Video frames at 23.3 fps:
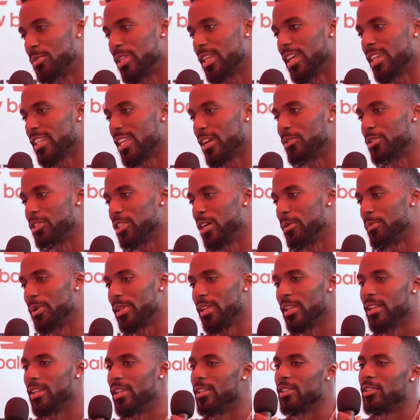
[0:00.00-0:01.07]
something like that was
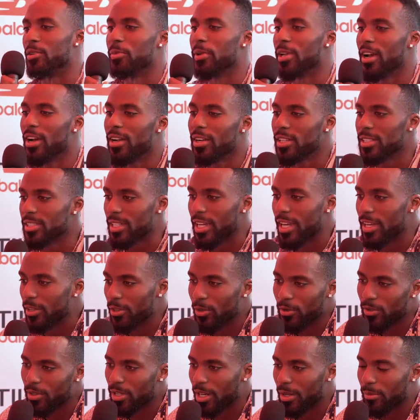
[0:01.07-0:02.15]
coming, and, and to be honest, I
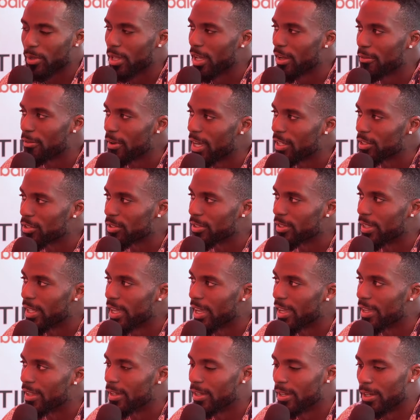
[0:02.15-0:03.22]
know that I'm a lot faster than
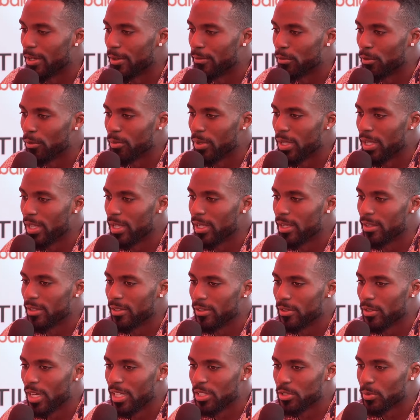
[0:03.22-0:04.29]
that. Um, mm. For me,
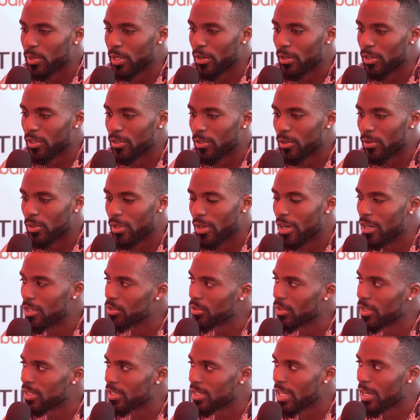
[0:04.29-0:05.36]
as we already know, the
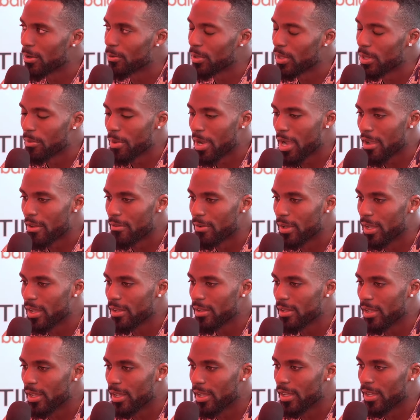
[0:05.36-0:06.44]
hundred is not really my
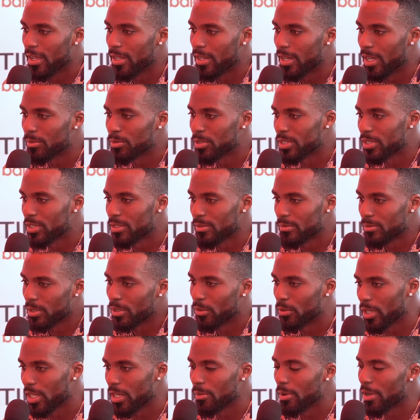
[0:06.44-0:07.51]
event, and I'm just you
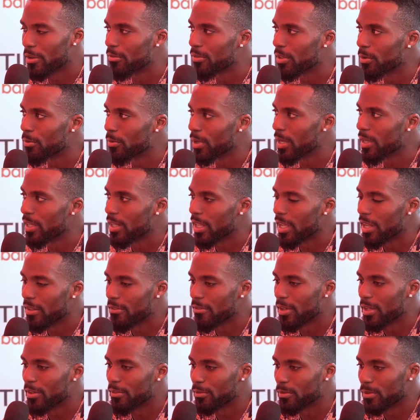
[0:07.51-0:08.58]
know getting my feet wet in that
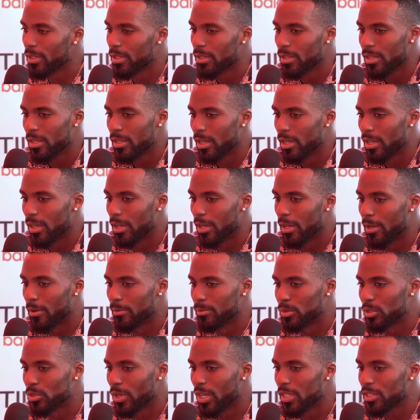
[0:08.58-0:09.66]
event.
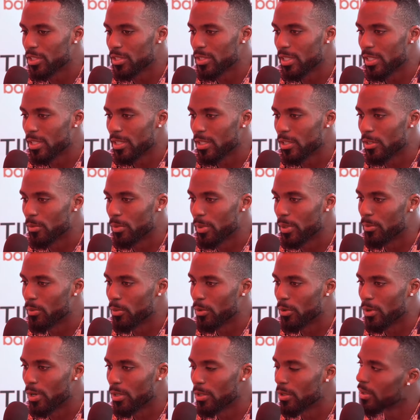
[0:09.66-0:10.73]
Um, so I just need a little bit
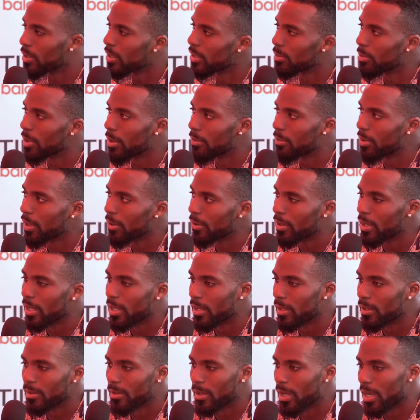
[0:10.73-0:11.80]
more underneath my belt,
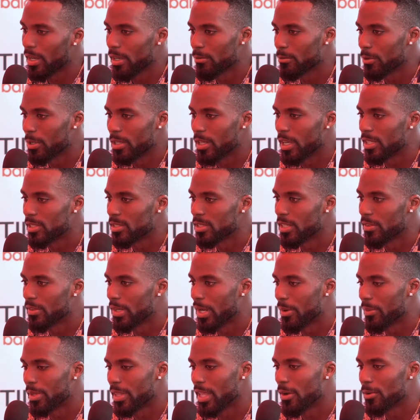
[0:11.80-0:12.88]
and I can run nine
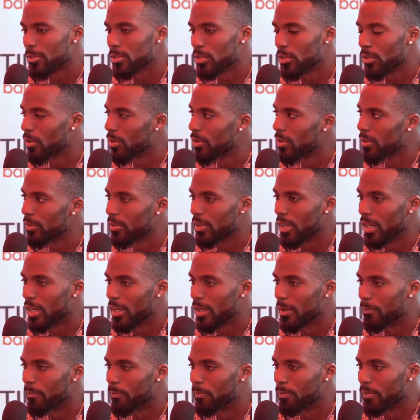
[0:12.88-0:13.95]
seven. I mean, that was the goal.
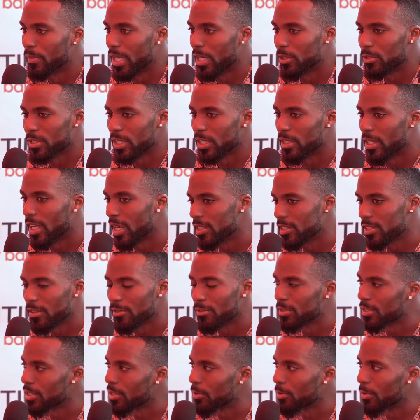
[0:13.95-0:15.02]
Um, I was like nine
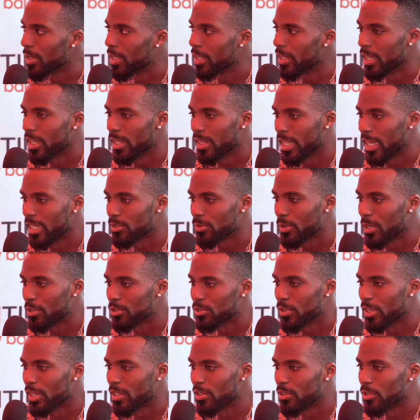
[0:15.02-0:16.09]
seven is gonna win it, and that's what I
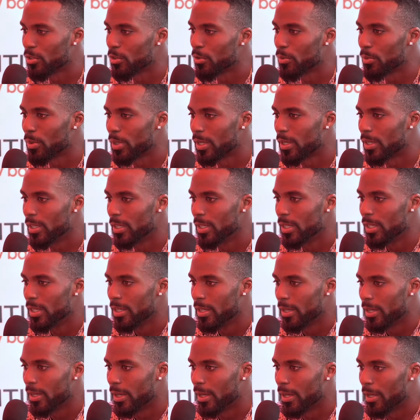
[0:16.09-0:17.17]
was trying to do. But
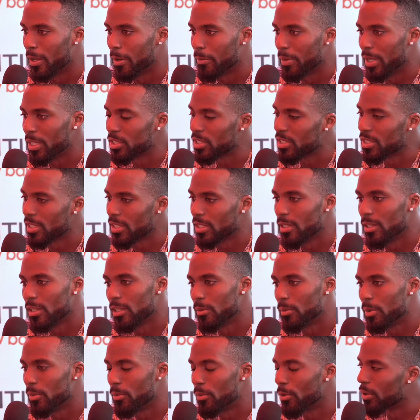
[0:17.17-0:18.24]
um, I just need a
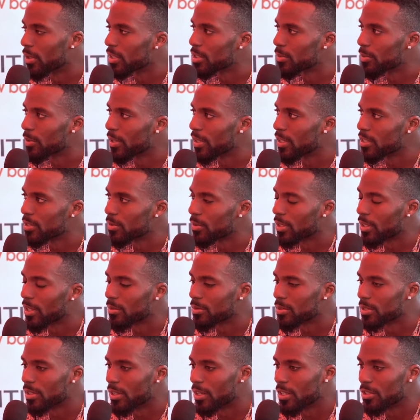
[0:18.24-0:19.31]
little bit more experience when it
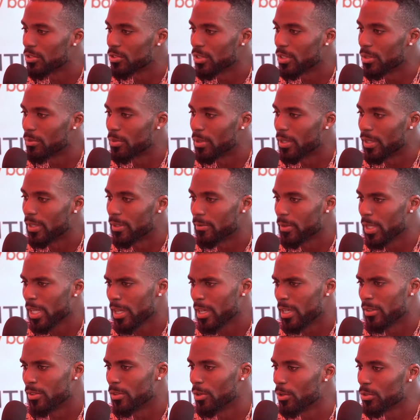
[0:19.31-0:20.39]
comes to the hundred. But
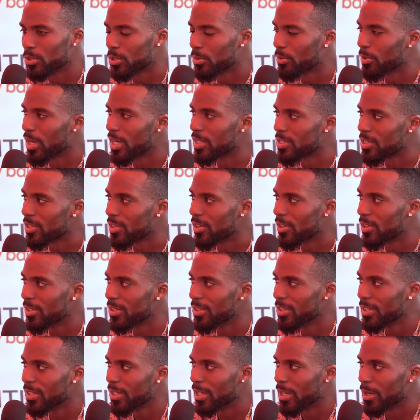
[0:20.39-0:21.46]
yeah, no surprise at
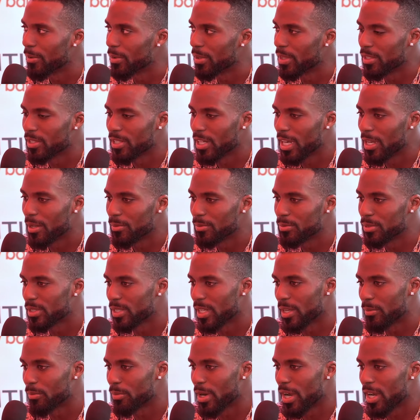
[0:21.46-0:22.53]
all. I mean, the times
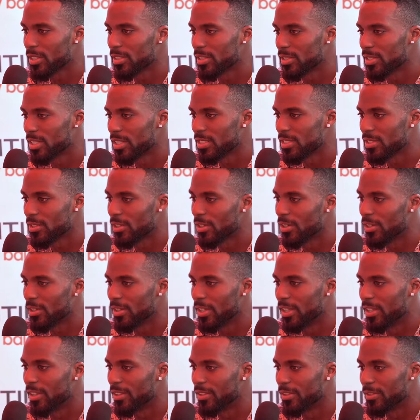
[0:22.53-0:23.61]
at practice says it all,
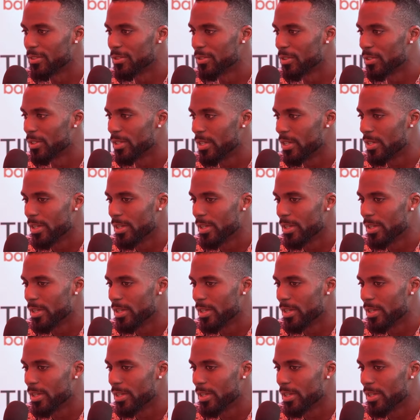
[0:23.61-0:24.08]
and